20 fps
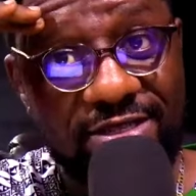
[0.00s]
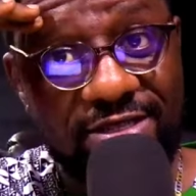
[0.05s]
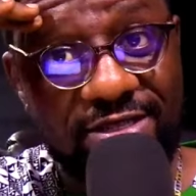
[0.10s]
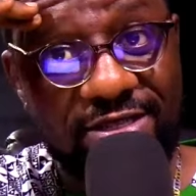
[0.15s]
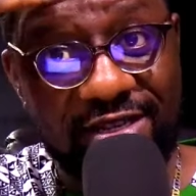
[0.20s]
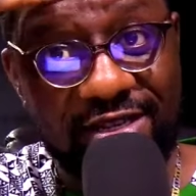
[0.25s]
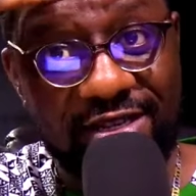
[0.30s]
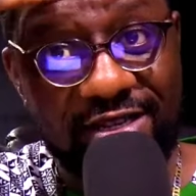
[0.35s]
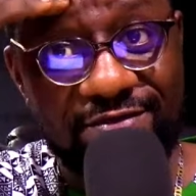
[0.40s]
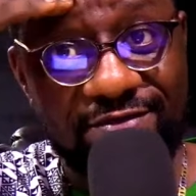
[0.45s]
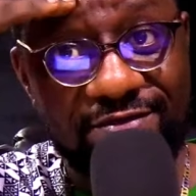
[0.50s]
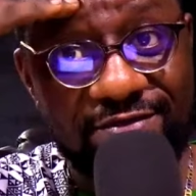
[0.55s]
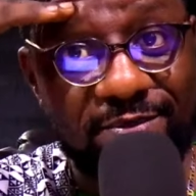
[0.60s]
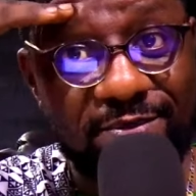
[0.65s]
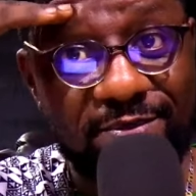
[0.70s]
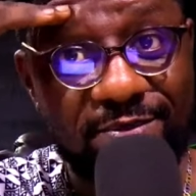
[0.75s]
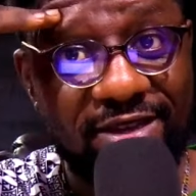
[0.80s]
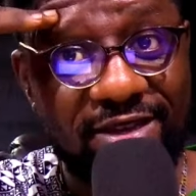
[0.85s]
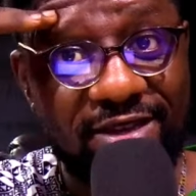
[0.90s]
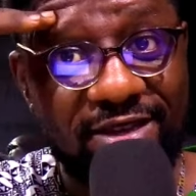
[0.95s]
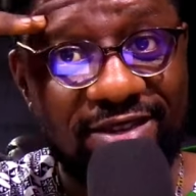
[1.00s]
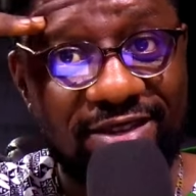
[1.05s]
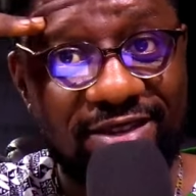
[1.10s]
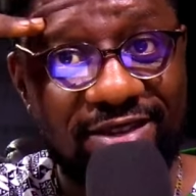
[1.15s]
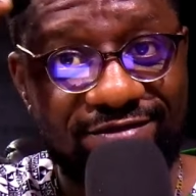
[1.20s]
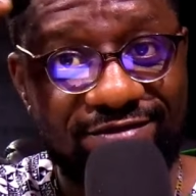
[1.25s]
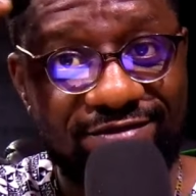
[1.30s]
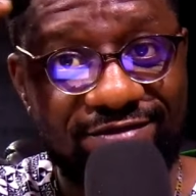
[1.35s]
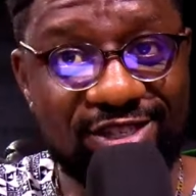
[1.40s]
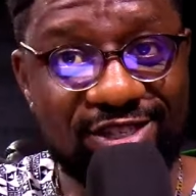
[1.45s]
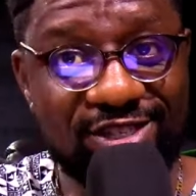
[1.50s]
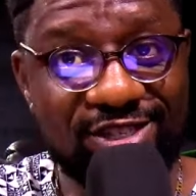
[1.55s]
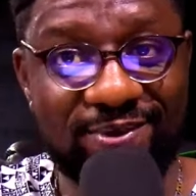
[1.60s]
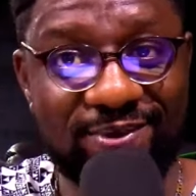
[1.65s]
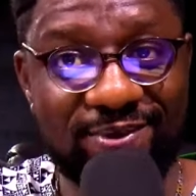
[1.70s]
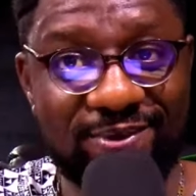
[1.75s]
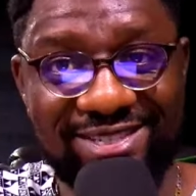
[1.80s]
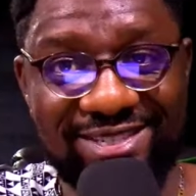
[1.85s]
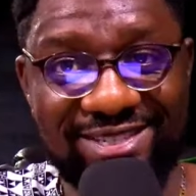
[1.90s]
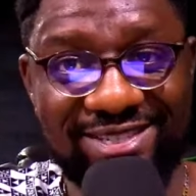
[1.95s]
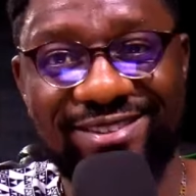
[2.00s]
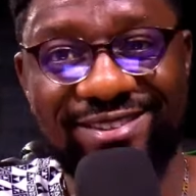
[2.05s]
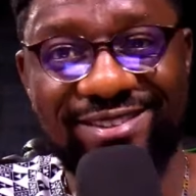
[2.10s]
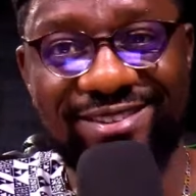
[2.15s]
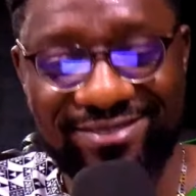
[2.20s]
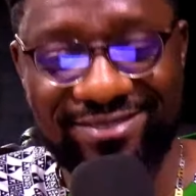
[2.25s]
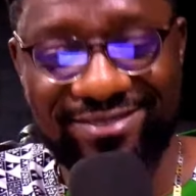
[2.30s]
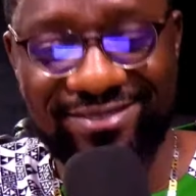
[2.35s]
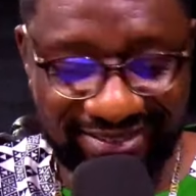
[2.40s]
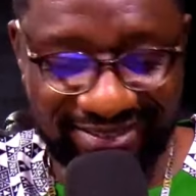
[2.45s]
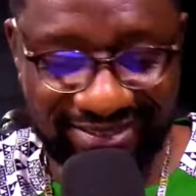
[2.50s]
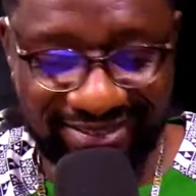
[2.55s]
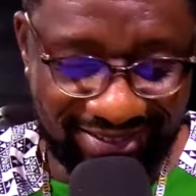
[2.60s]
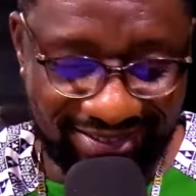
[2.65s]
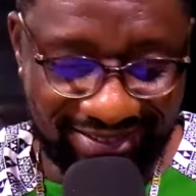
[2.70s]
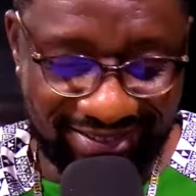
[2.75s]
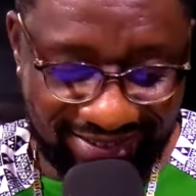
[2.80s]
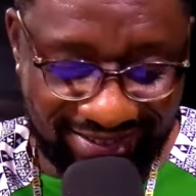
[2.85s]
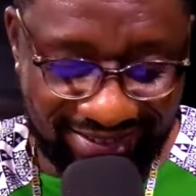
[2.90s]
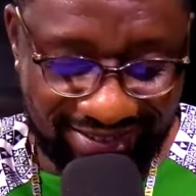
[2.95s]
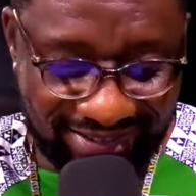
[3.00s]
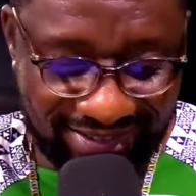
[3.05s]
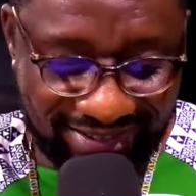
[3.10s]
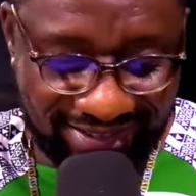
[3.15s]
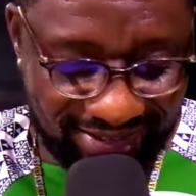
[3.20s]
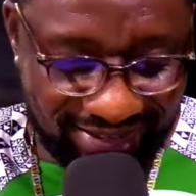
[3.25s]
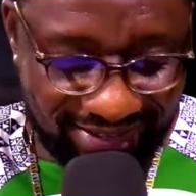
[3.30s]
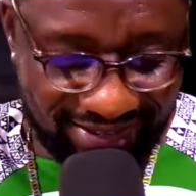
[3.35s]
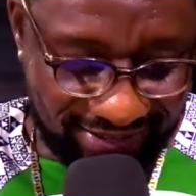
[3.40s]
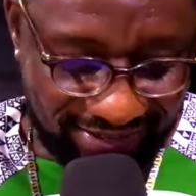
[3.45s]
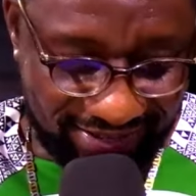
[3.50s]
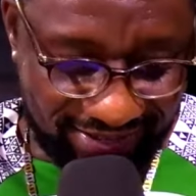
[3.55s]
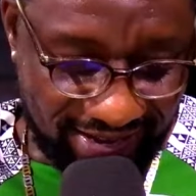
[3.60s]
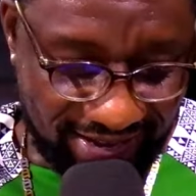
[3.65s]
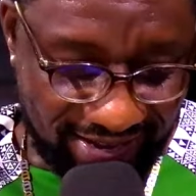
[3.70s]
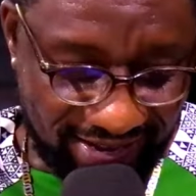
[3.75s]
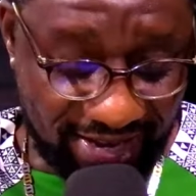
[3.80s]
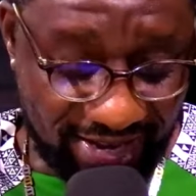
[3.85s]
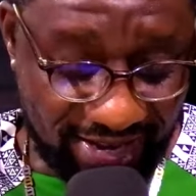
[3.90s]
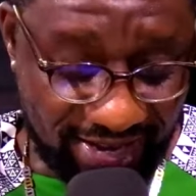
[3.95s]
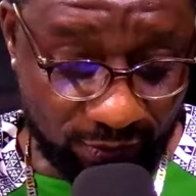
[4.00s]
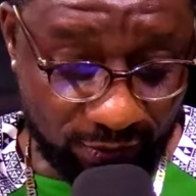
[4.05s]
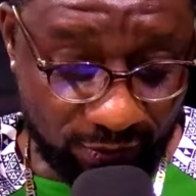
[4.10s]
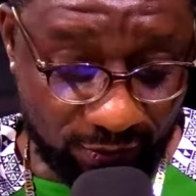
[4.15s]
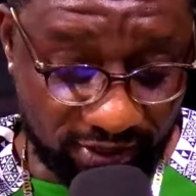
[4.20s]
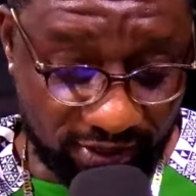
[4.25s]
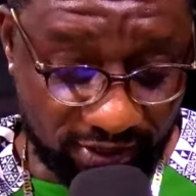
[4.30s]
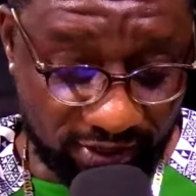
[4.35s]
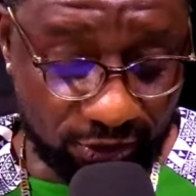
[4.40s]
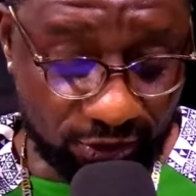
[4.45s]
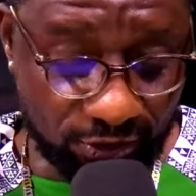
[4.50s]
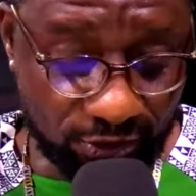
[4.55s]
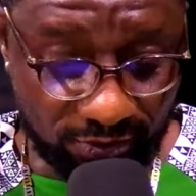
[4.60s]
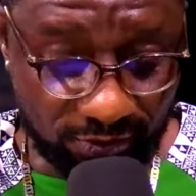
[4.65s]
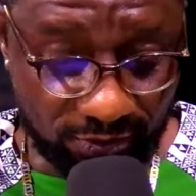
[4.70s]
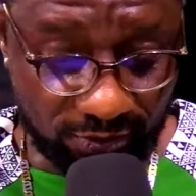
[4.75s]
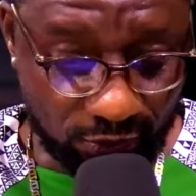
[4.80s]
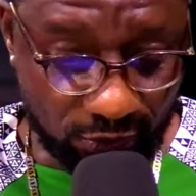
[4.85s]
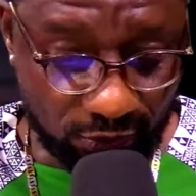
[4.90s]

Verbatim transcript: if I'm a visitor myself, because I wanted to stream this way.